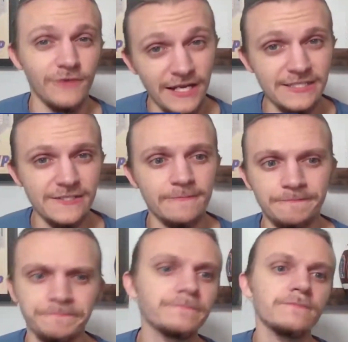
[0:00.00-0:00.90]
Right?
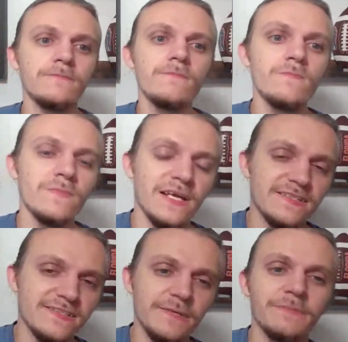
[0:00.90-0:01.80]

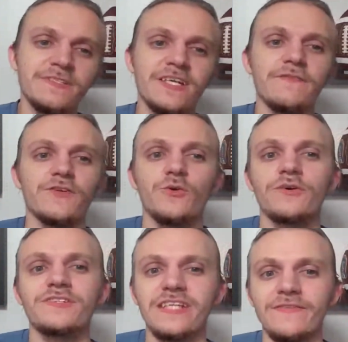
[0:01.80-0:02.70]
At SimpliSafe,
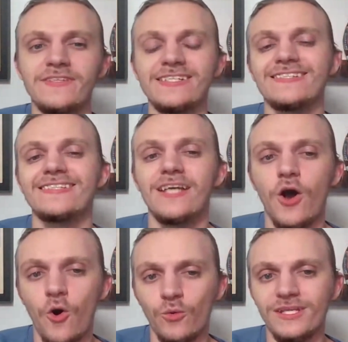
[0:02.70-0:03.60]
your safety is the
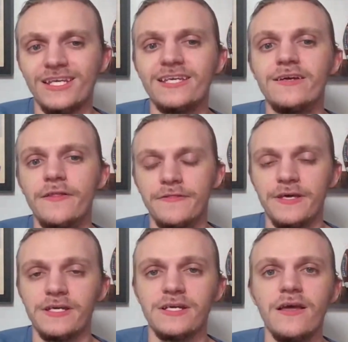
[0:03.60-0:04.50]
only
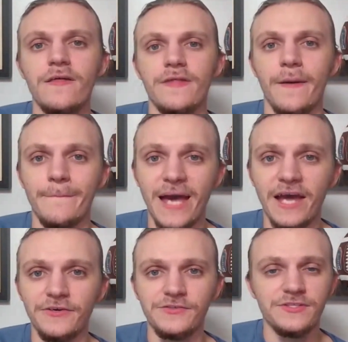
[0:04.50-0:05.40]
thing that
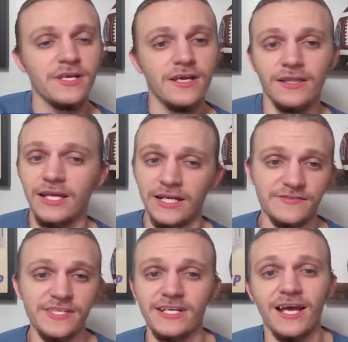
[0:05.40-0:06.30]
matters. Like
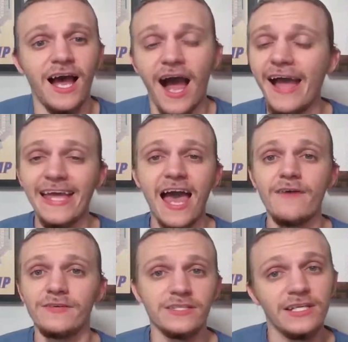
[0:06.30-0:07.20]
I've said, I
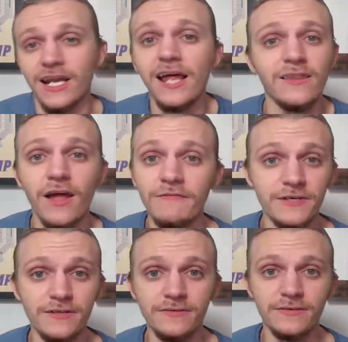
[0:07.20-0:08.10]
have it and I love
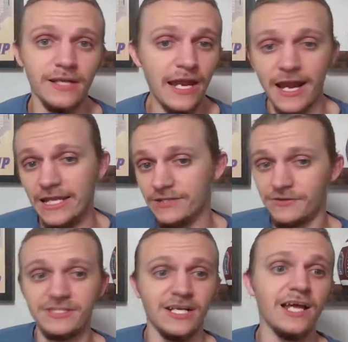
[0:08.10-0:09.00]
it. And the
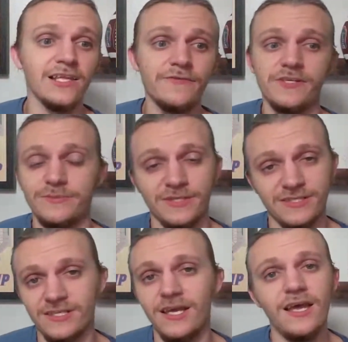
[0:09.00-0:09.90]
reason I love it is
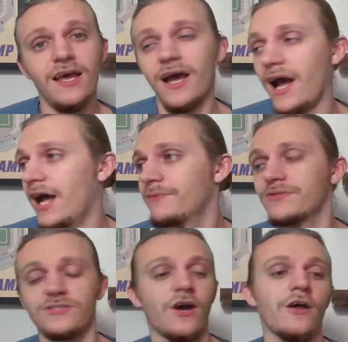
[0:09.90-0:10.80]
because I
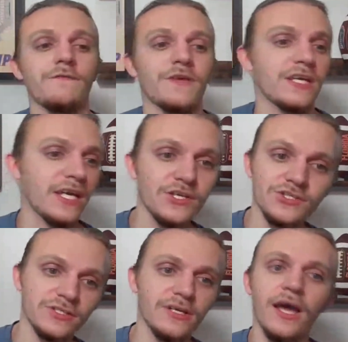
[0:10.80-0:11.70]
was on
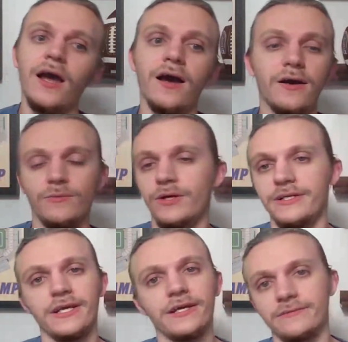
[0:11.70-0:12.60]
vacation uh,
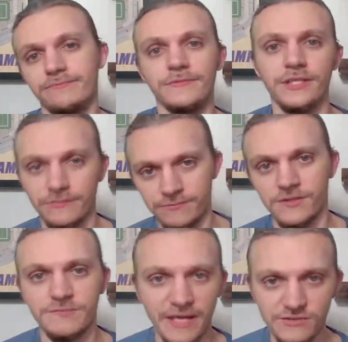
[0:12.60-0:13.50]
one day, you know,
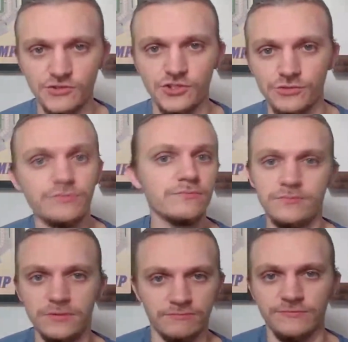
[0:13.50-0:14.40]
this past June.
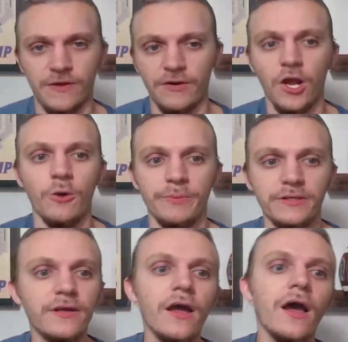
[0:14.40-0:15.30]
It's very open.